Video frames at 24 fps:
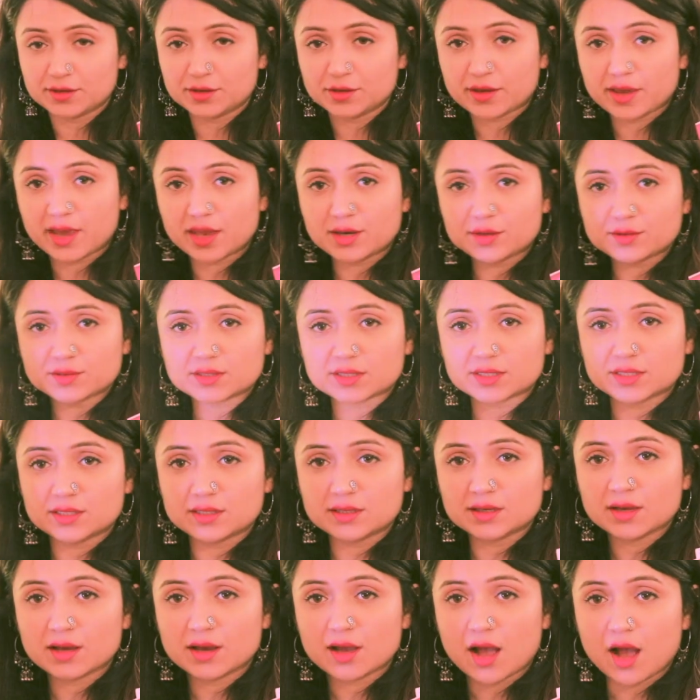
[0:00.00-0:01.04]
Can you see
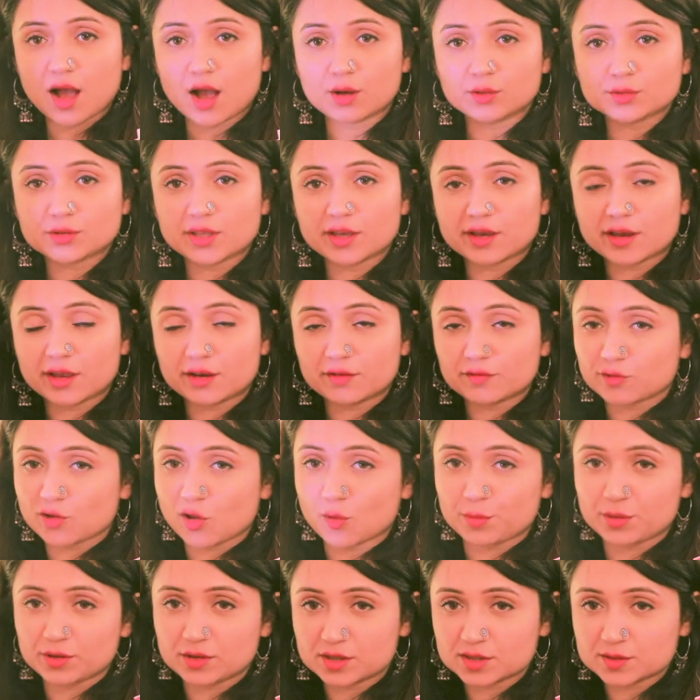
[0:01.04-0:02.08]
how thick and
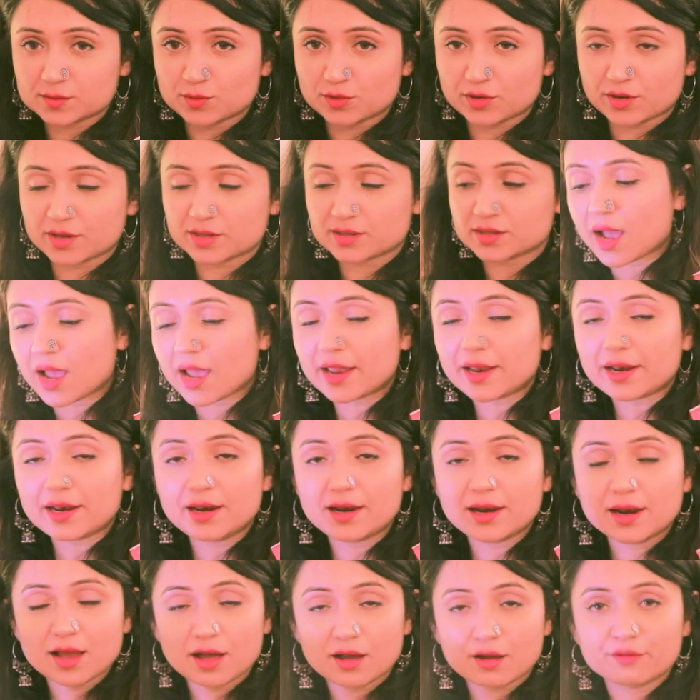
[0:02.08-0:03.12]
floppy this book is? I
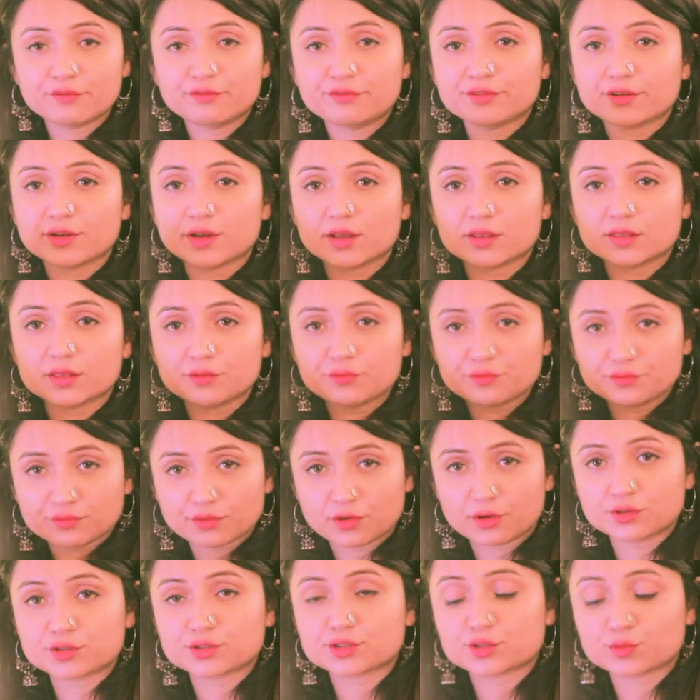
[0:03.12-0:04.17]
loved the
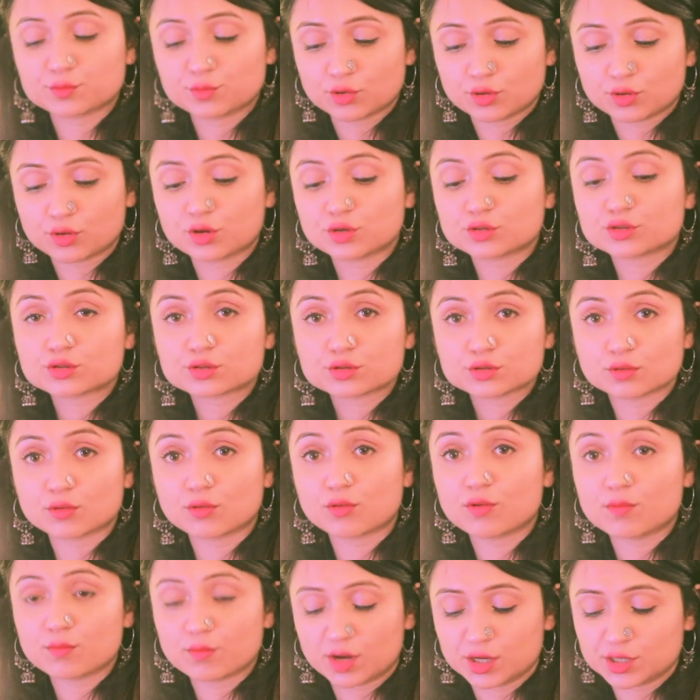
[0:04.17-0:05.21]
first book
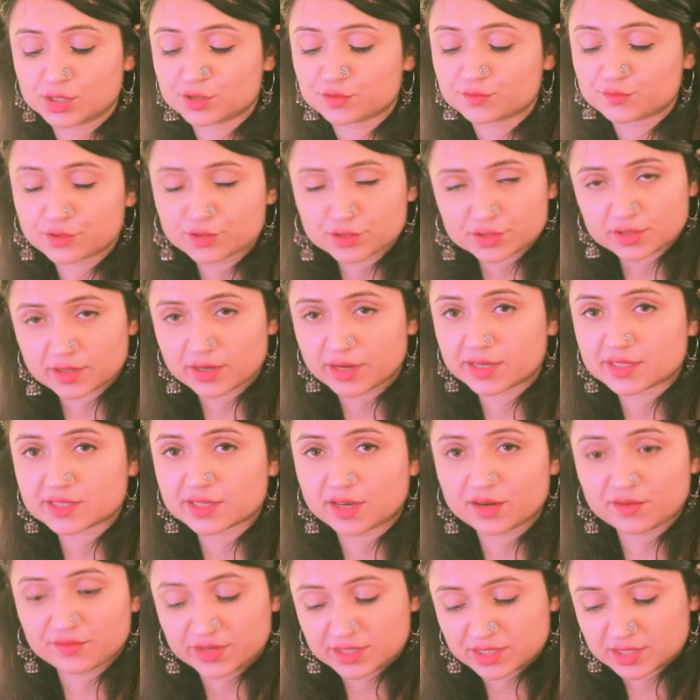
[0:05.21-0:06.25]
so much. First, it's
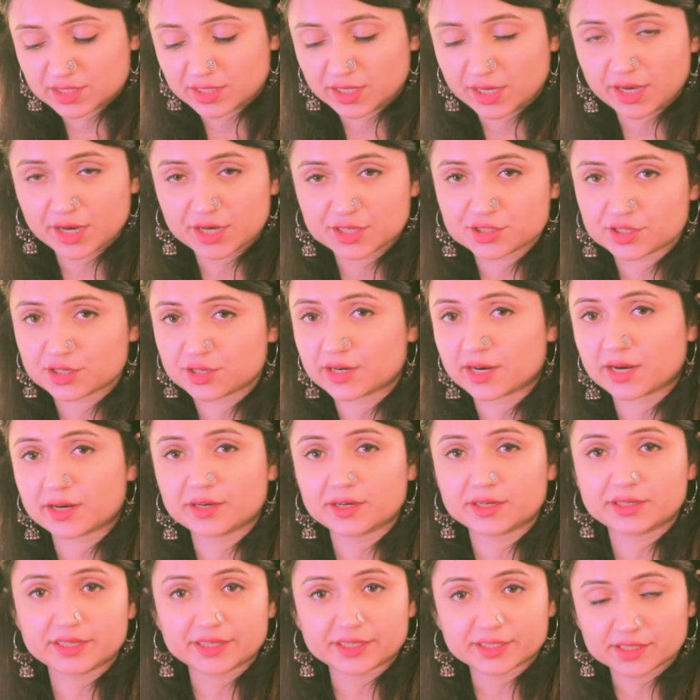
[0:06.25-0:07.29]
investigation and
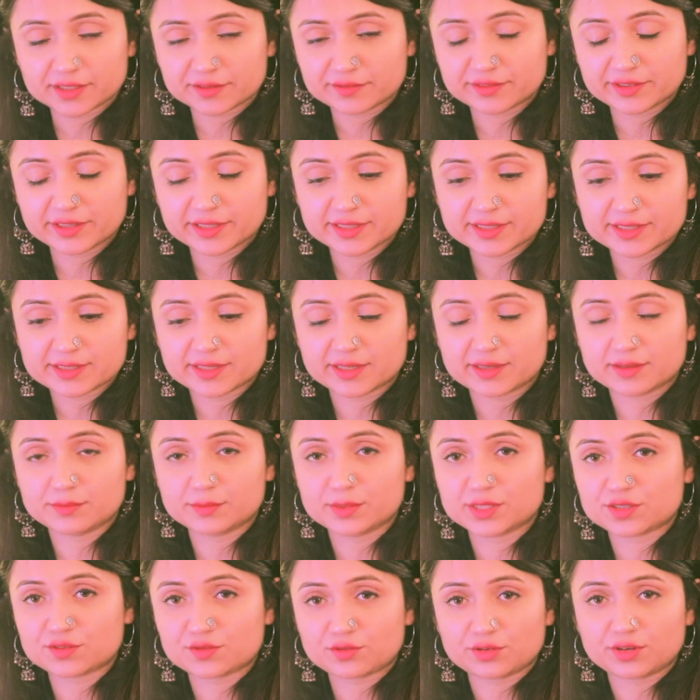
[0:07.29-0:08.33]
detectiveness and
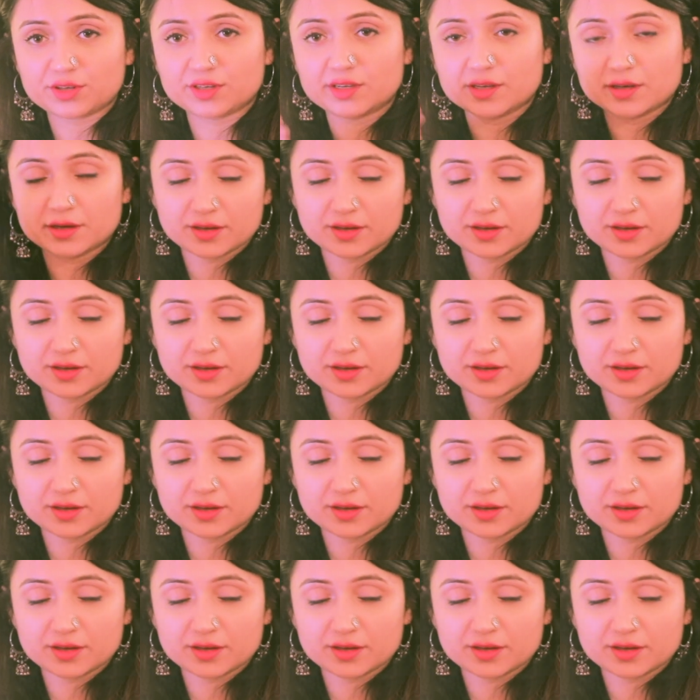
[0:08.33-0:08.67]
mystery and